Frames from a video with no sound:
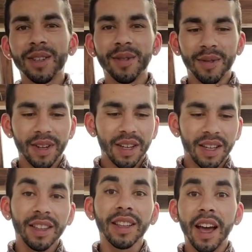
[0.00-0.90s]
2,
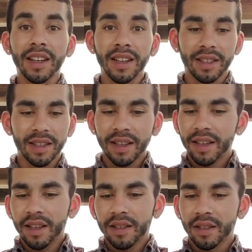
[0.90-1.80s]
the latkes.
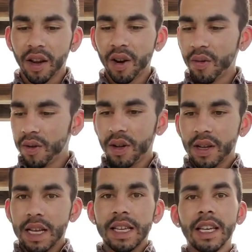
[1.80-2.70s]
So
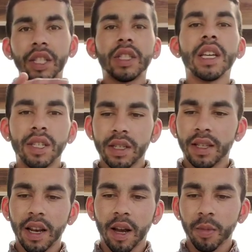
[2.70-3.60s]
get your station
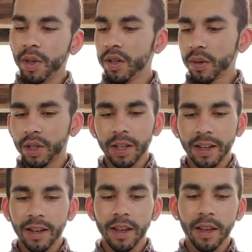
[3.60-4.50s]
set up. Here's what you're
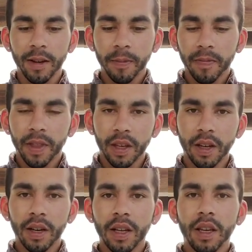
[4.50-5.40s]
gonna need. You're
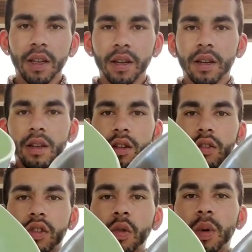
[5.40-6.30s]
gonna need
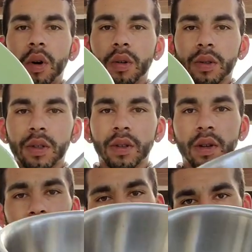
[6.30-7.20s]
2 bowls,
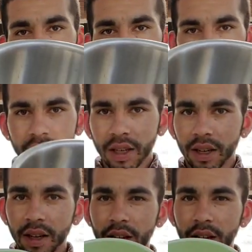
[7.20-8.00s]
one for mixing